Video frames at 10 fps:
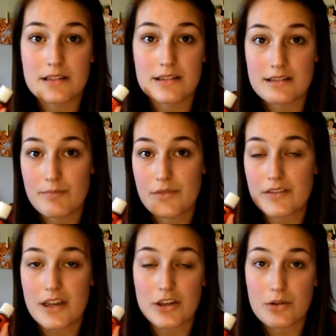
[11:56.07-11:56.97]
This is
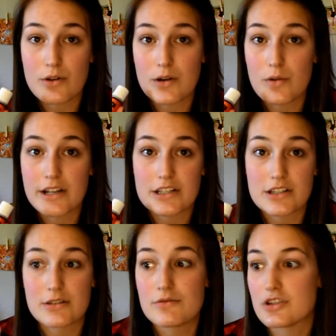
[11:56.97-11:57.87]
something that you are going
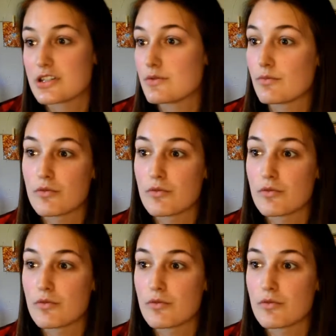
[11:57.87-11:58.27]
to just